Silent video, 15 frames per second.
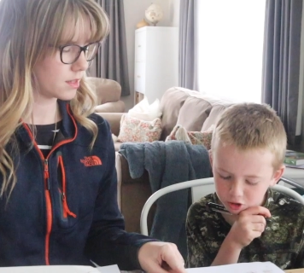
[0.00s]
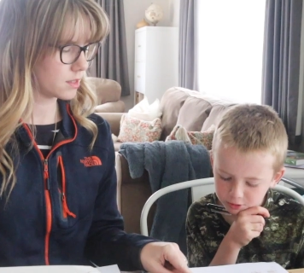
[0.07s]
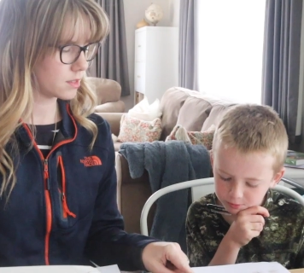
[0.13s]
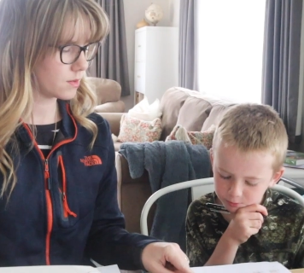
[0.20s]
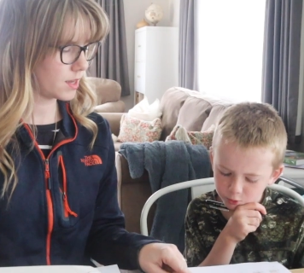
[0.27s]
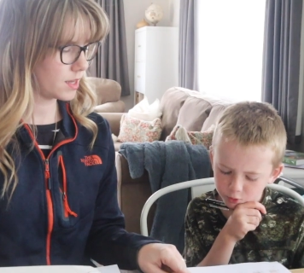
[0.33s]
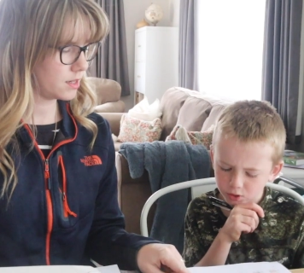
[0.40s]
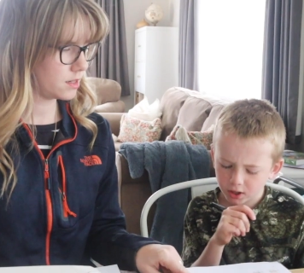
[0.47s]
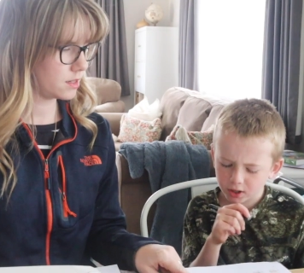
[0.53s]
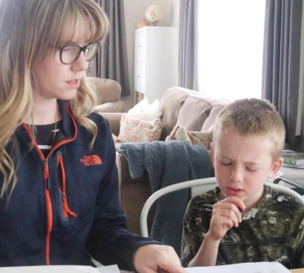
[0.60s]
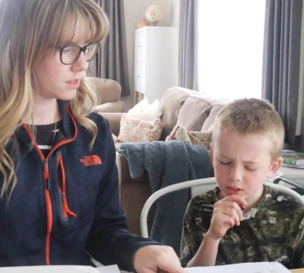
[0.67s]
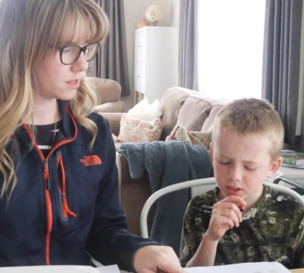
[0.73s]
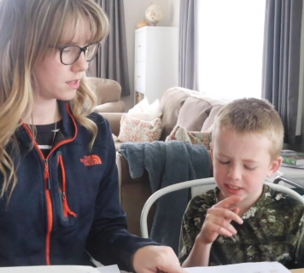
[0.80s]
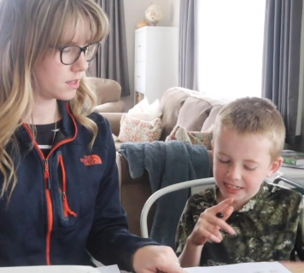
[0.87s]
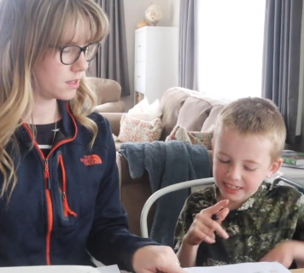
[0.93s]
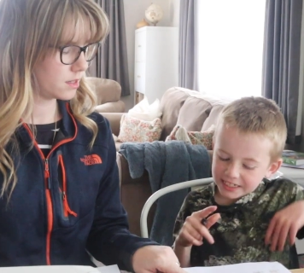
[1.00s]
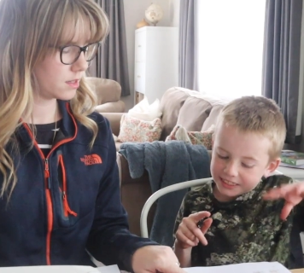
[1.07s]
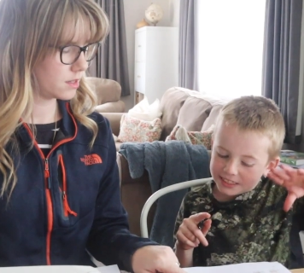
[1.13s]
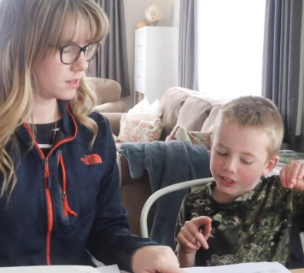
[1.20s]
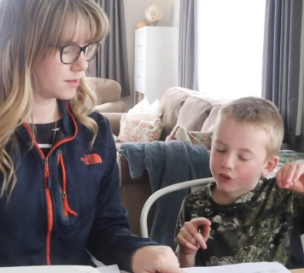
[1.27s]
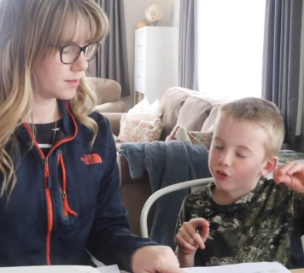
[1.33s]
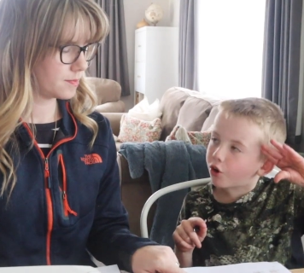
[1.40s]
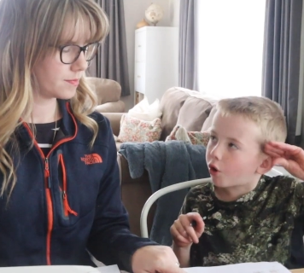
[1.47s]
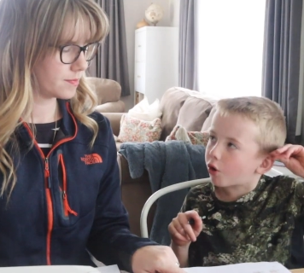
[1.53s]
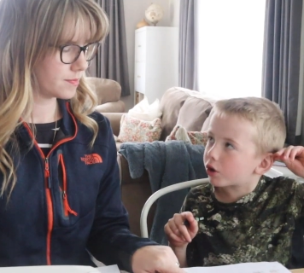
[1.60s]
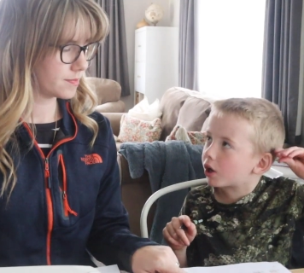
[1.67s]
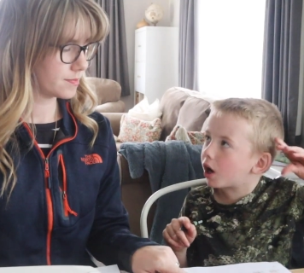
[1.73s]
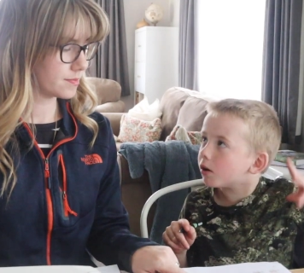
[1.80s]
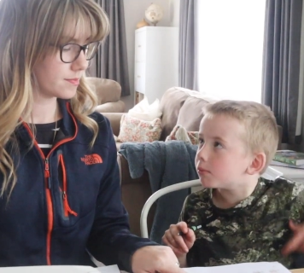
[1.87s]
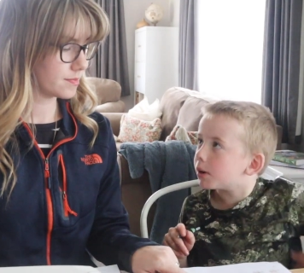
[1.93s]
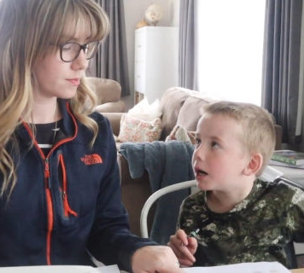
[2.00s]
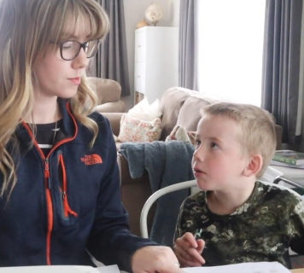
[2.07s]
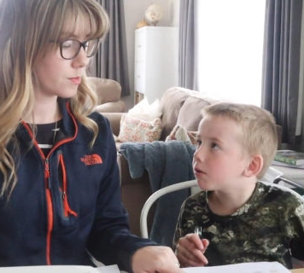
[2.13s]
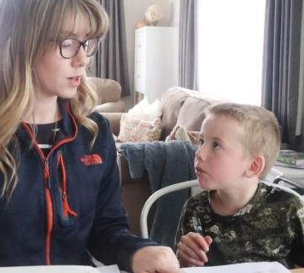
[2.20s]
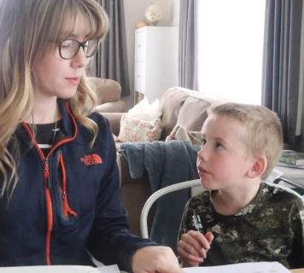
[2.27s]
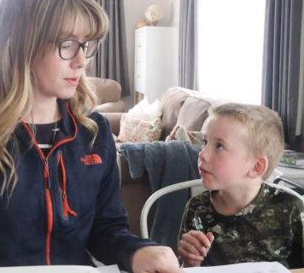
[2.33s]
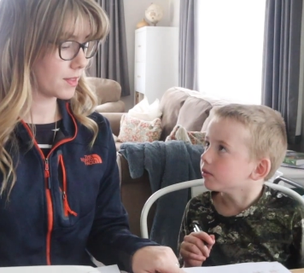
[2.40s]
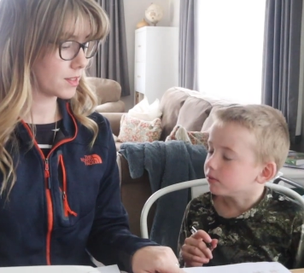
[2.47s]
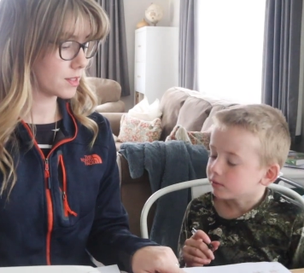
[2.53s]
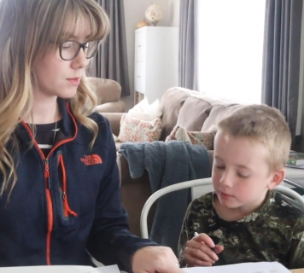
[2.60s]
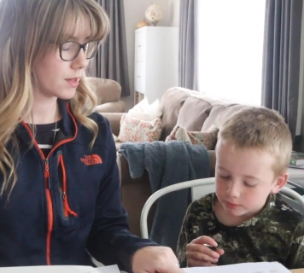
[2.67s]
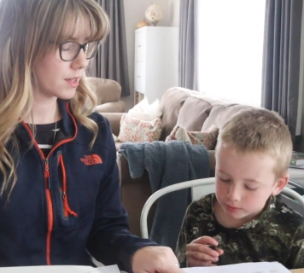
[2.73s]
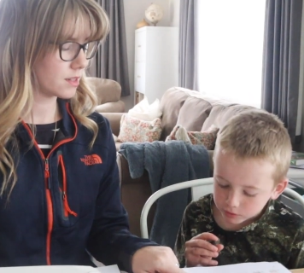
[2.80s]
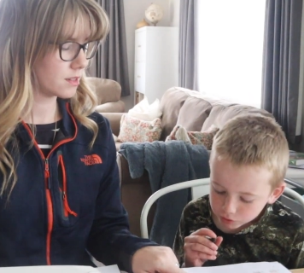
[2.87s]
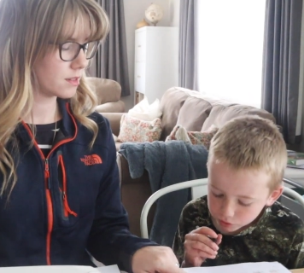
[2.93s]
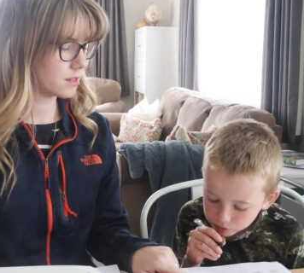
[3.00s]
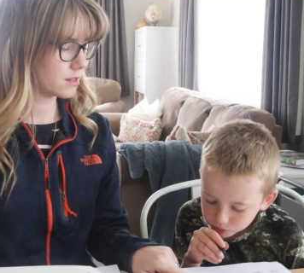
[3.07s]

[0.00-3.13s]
Speaker 1: then this one. Like that's eating crocodile mouth. What about this one?